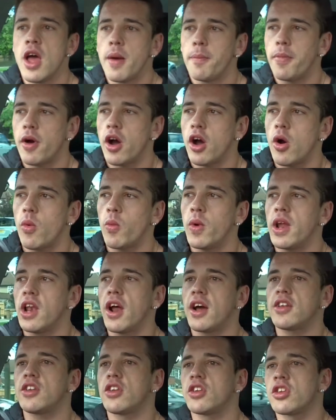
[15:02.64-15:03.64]
but we
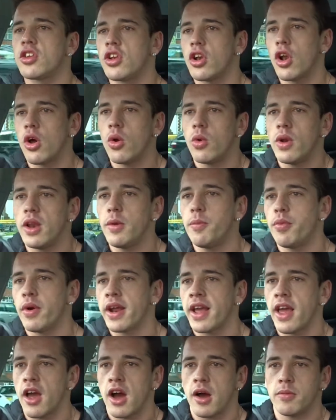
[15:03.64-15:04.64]
like to slowly
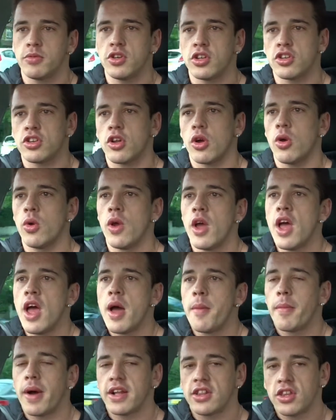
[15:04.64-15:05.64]
bring it up just so
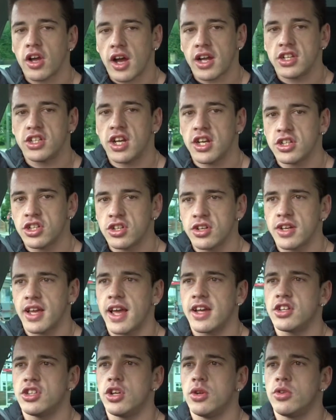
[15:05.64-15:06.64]
my digestion
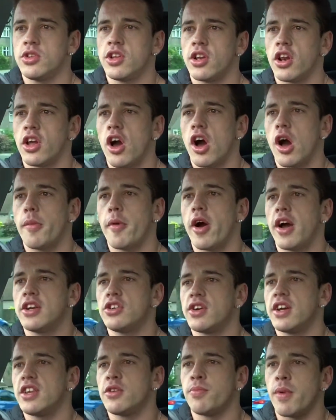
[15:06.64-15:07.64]
gets used to the
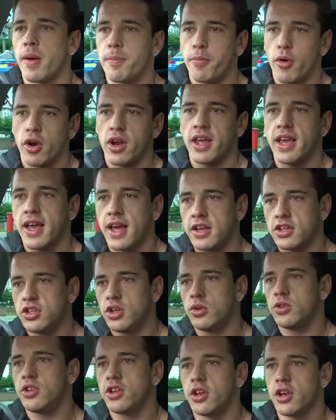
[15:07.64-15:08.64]
carbohydrates, my body gets
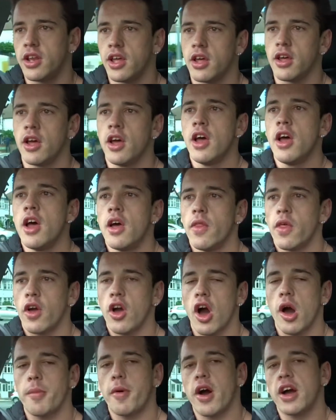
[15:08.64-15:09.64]
used to the
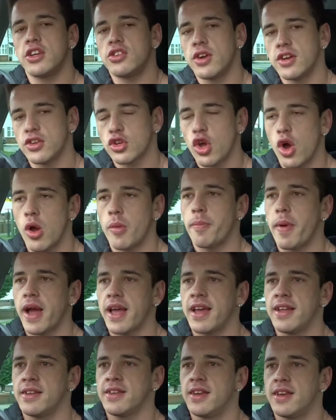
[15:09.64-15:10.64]
carbohydrates going
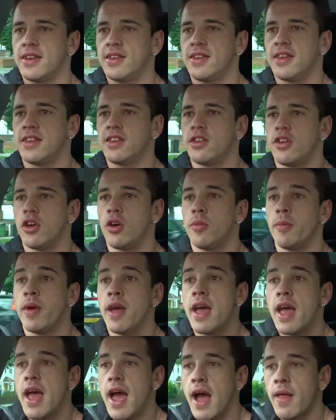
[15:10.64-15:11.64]
back into the system,
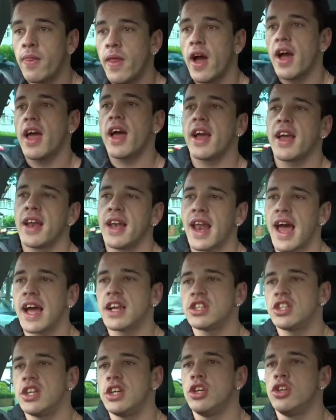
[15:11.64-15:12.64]
and that I can
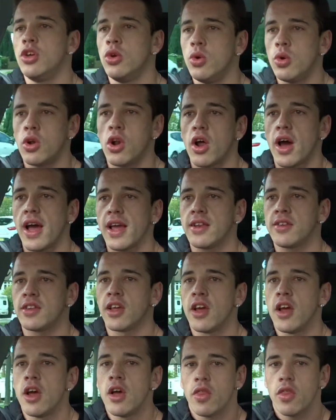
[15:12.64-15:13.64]
actually utilize
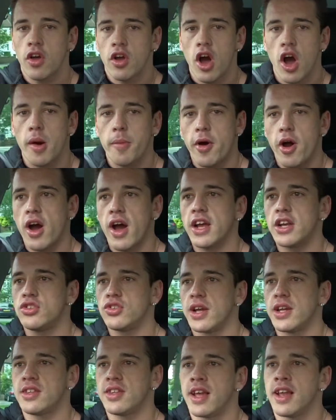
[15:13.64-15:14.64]
the
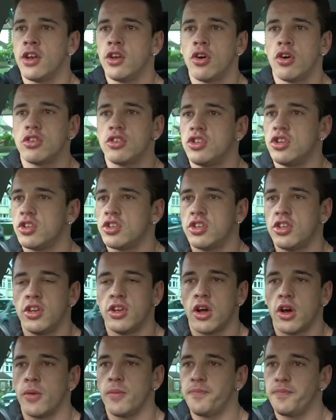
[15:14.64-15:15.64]
carbohydrates and not just, you
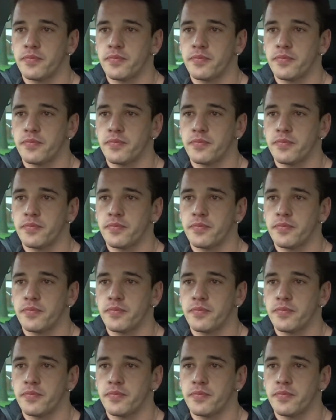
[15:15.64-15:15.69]
know,